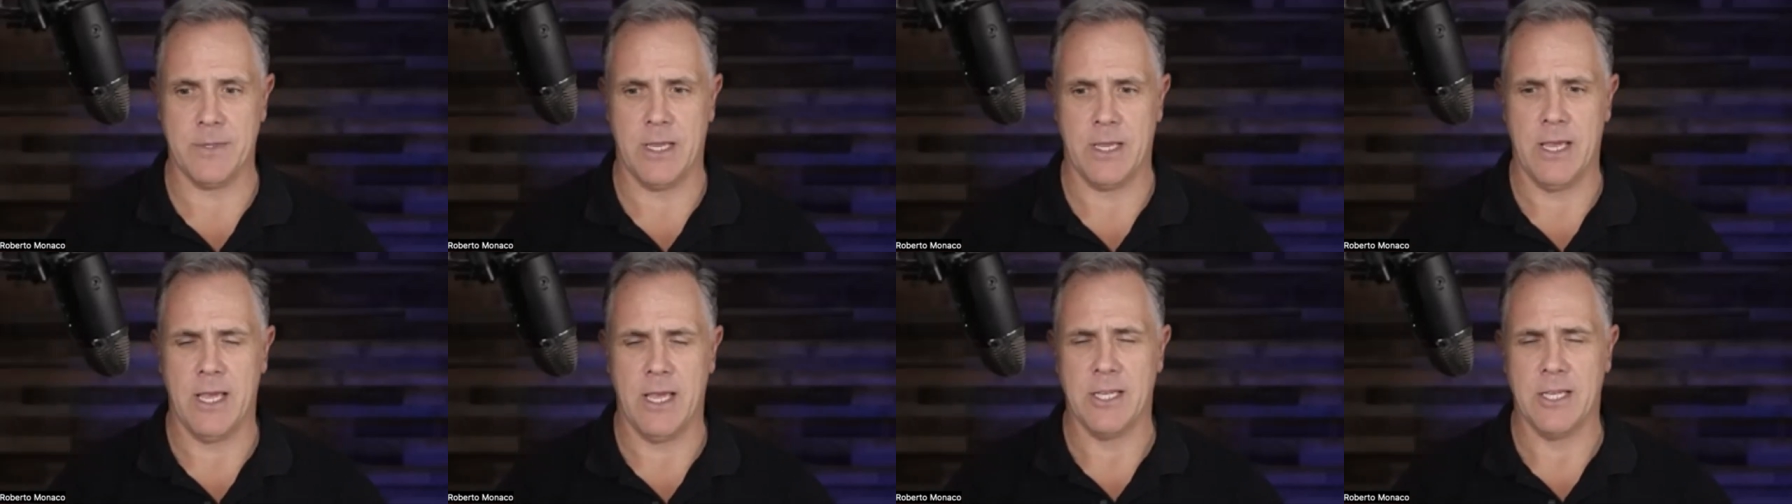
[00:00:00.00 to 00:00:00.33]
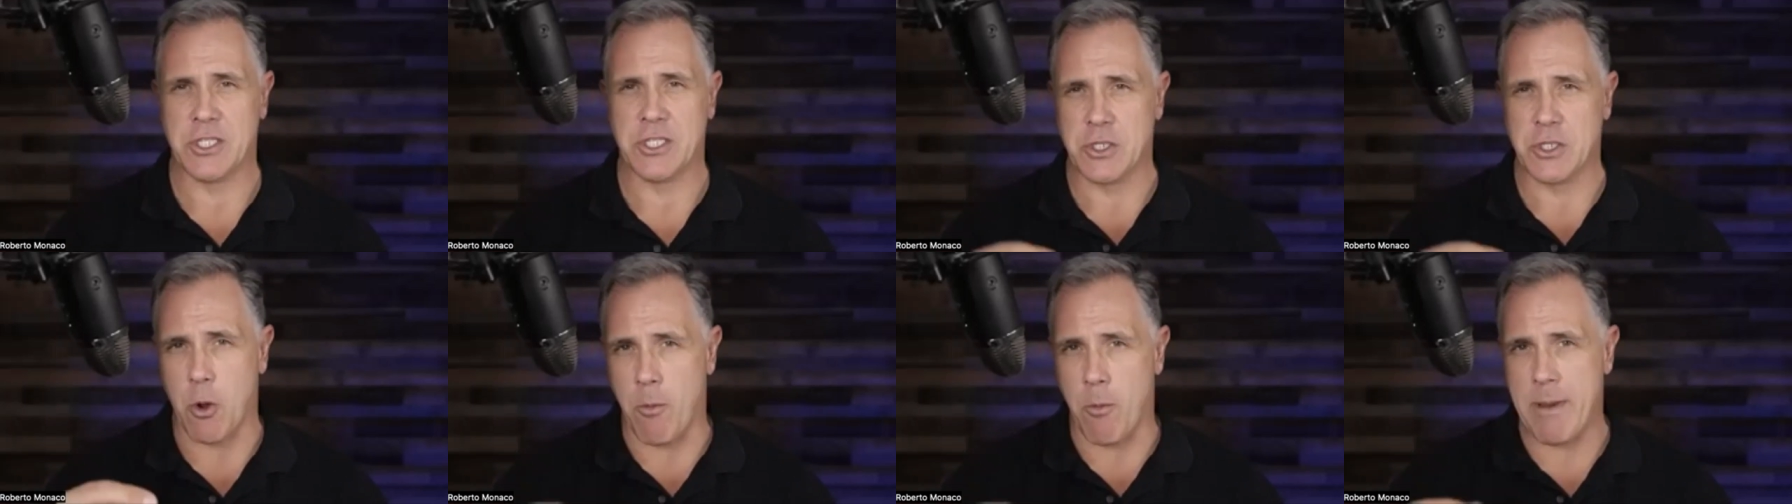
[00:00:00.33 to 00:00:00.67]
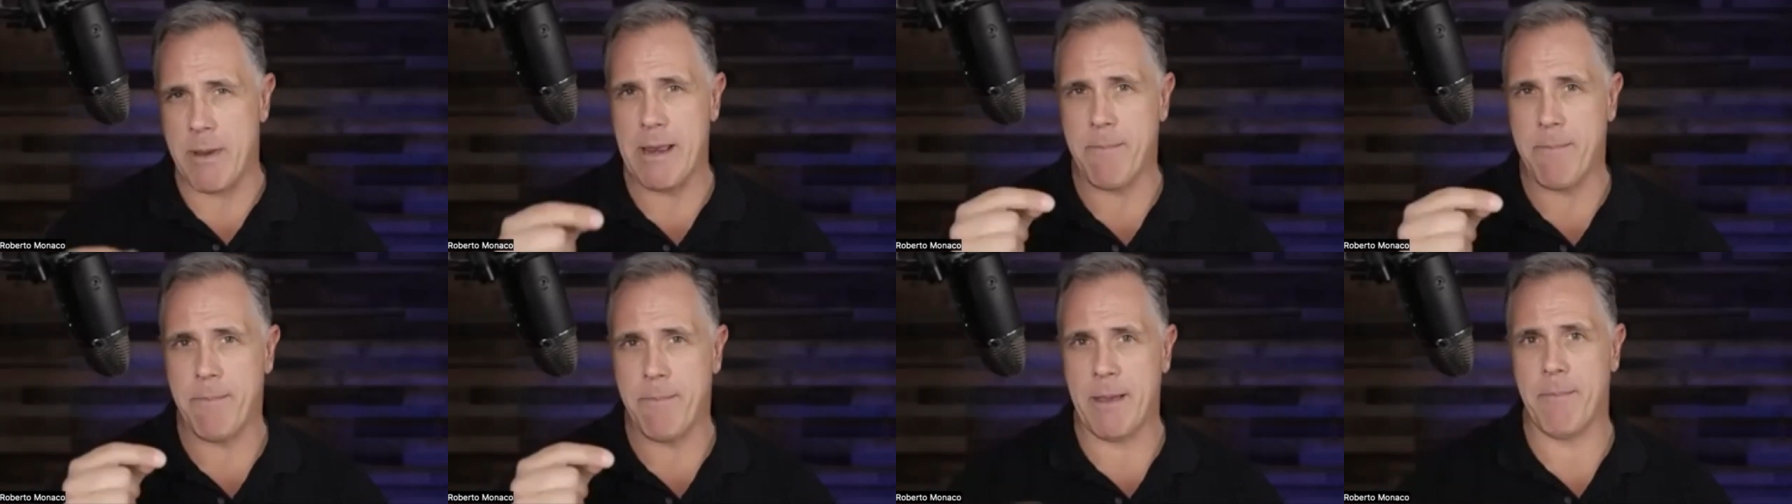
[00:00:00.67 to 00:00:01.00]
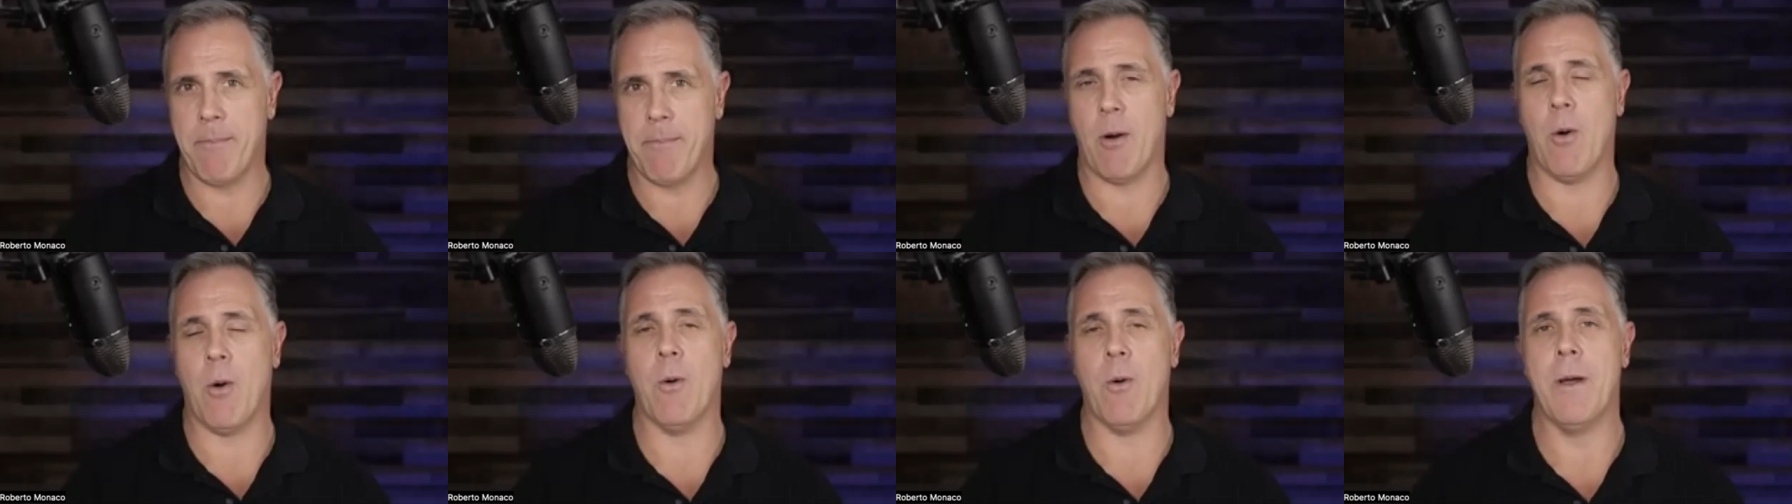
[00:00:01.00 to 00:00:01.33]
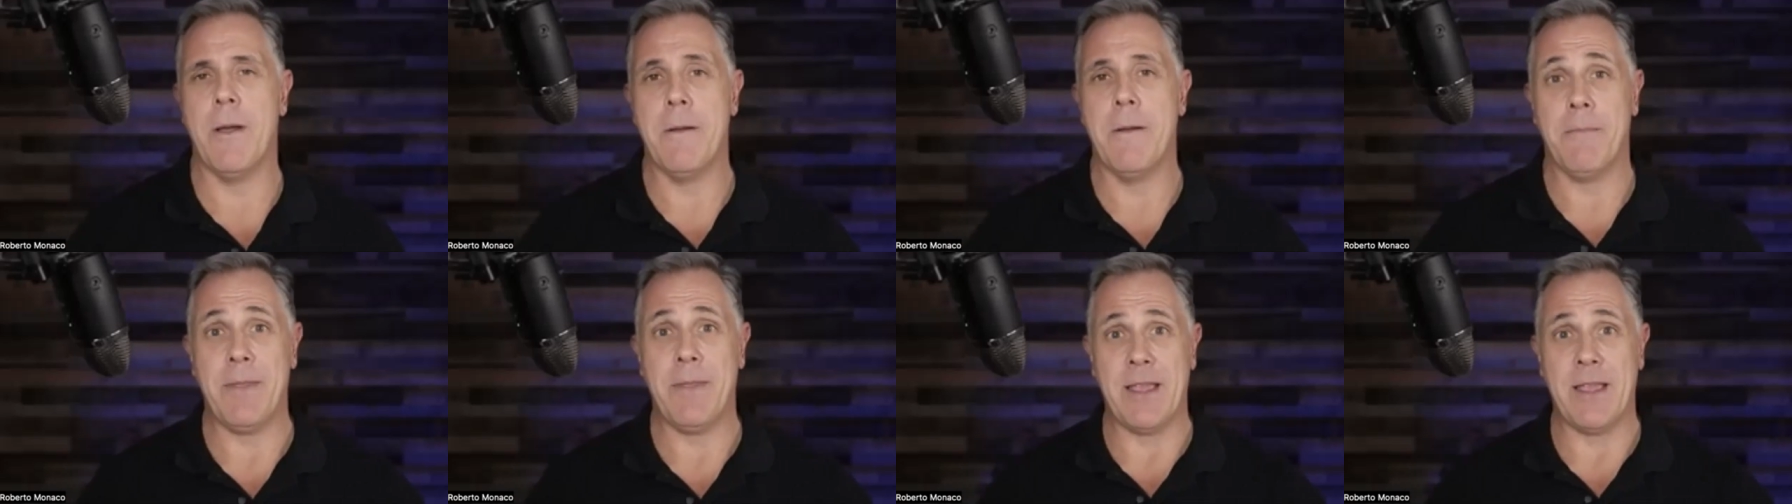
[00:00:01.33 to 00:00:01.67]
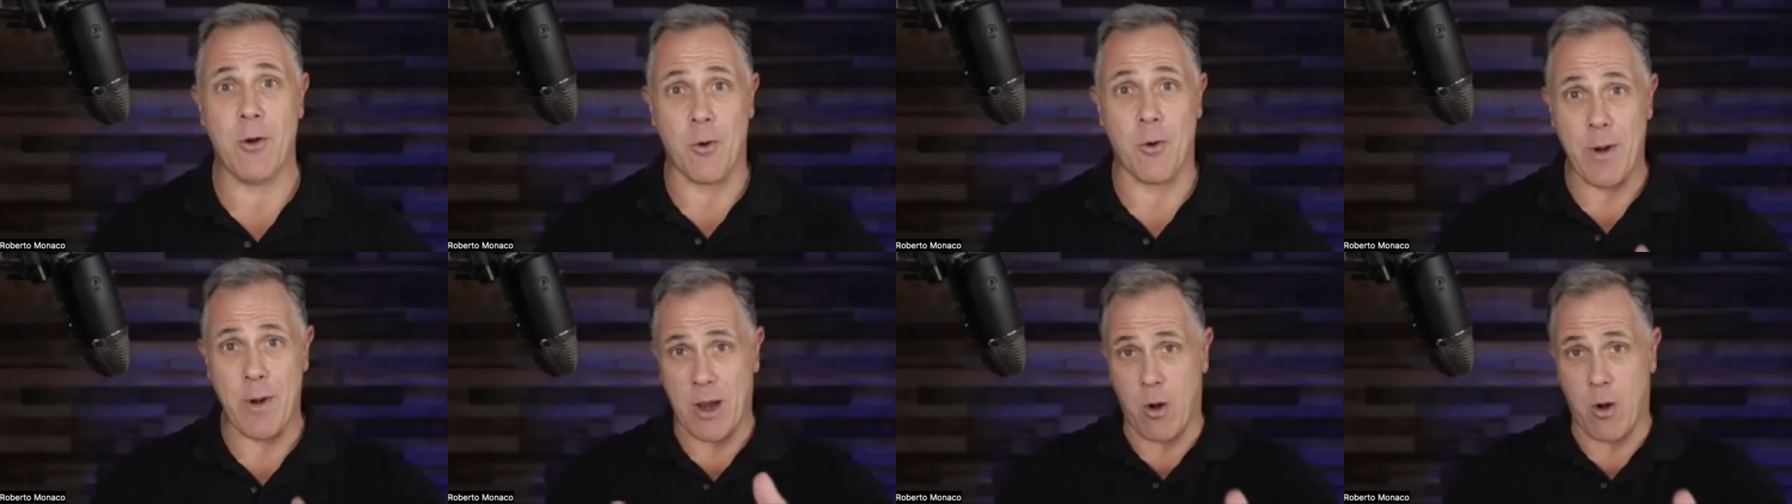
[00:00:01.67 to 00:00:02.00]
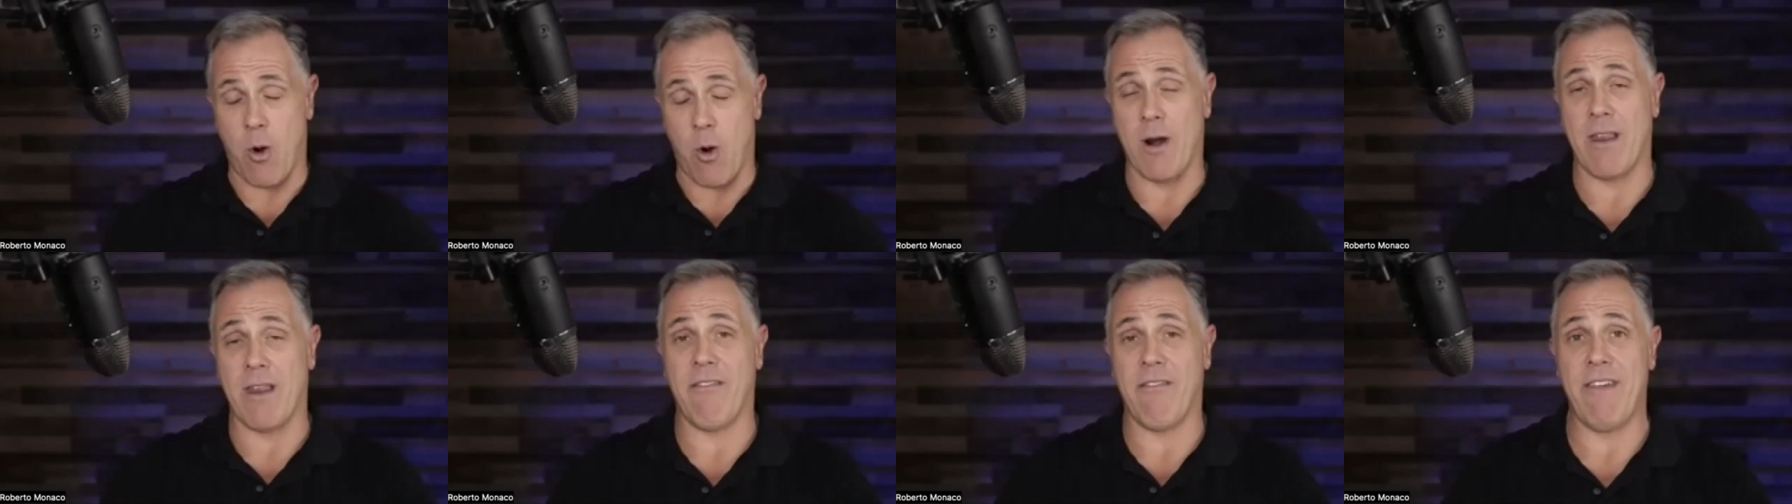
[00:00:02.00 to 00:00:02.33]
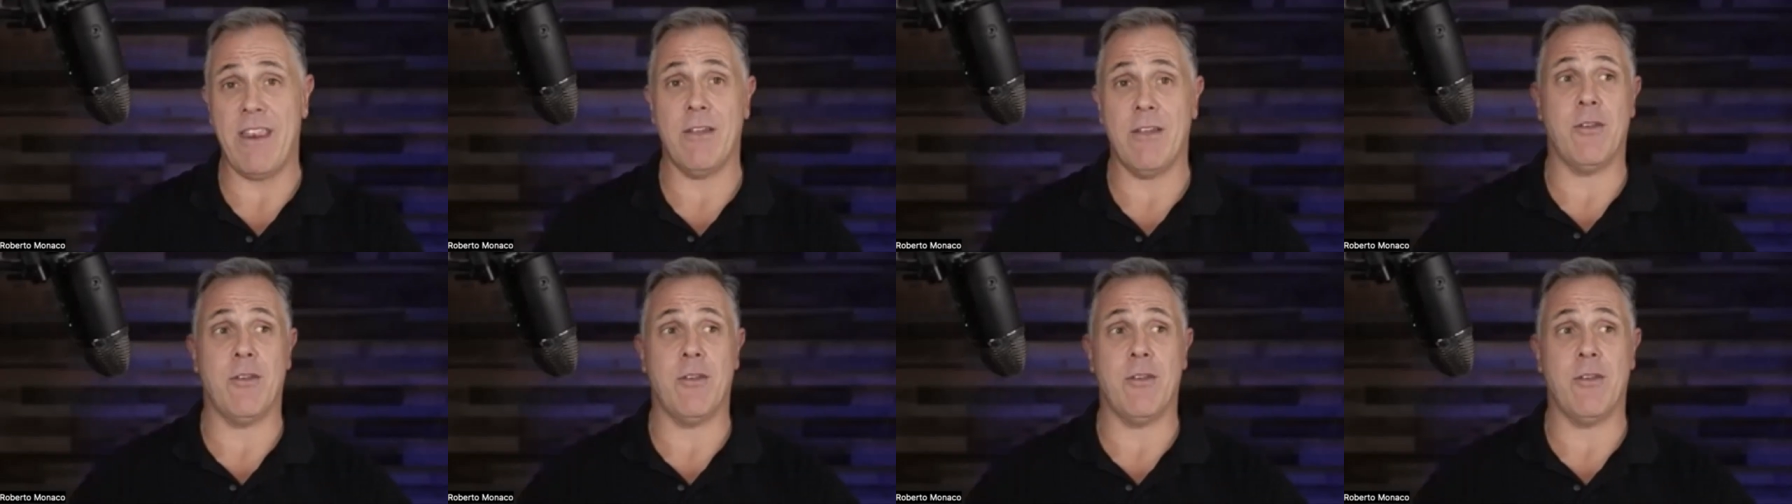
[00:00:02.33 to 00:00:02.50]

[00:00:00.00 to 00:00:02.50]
Yes. So many people they don't record a video,